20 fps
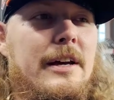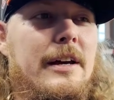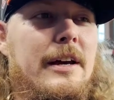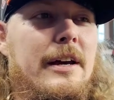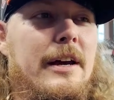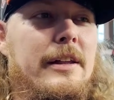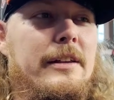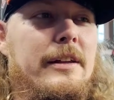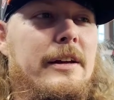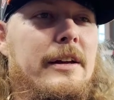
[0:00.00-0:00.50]

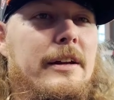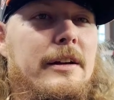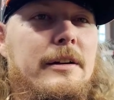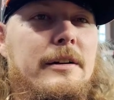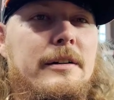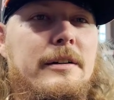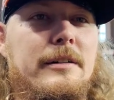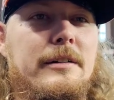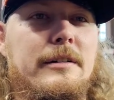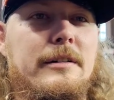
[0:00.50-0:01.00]
And then
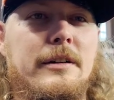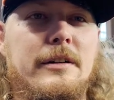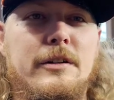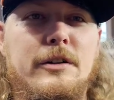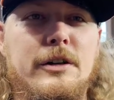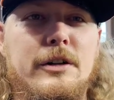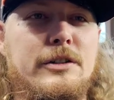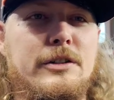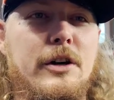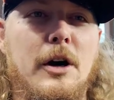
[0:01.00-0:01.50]

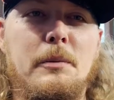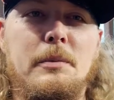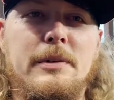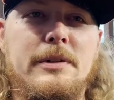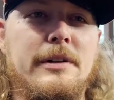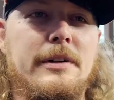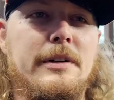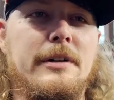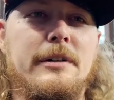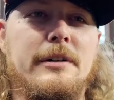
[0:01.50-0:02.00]
Chris
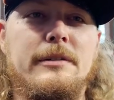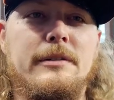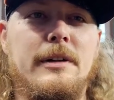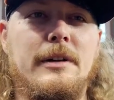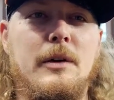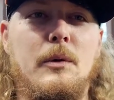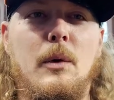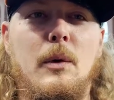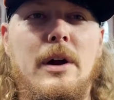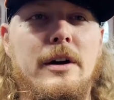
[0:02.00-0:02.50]
Carpenter,
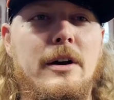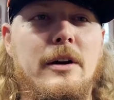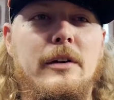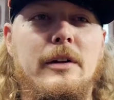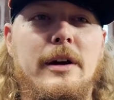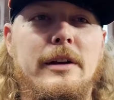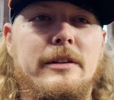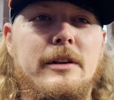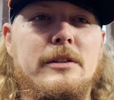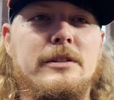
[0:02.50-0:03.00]
like, Waino,
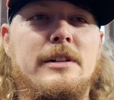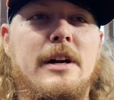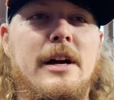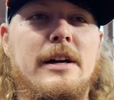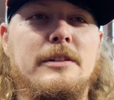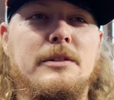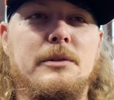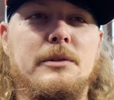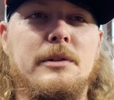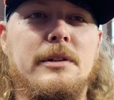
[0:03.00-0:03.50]
like, those
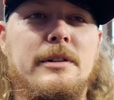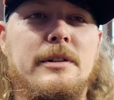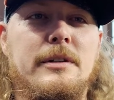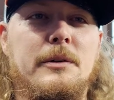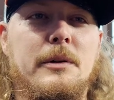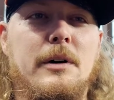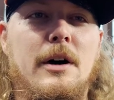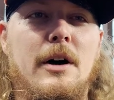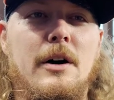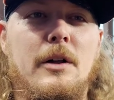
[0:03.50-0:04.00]
guys
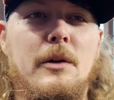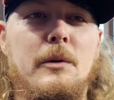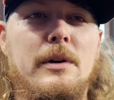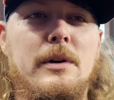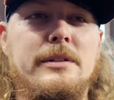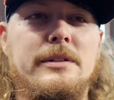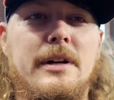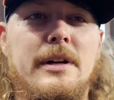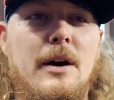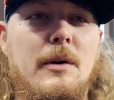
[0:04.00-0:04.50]
were all the
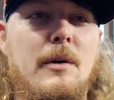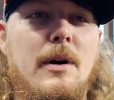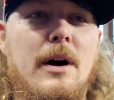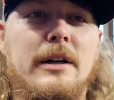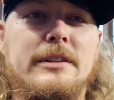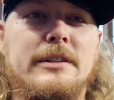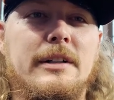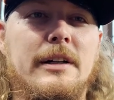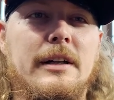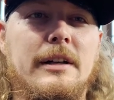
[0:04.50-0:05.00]
ones that I
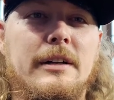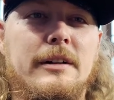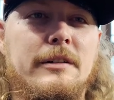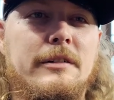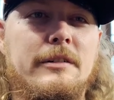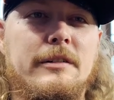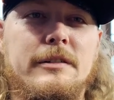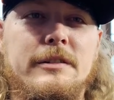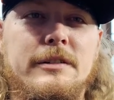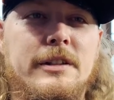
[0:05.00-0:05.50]
watched, like,
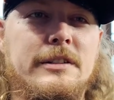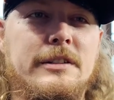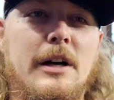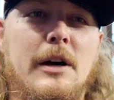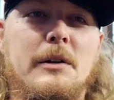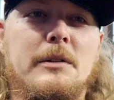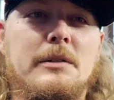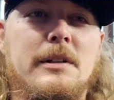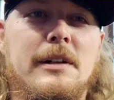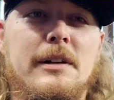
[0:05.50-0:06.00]
since I
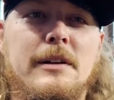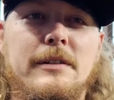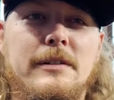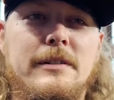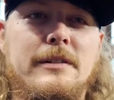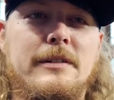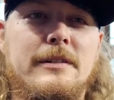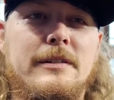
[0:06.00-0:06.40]
was little.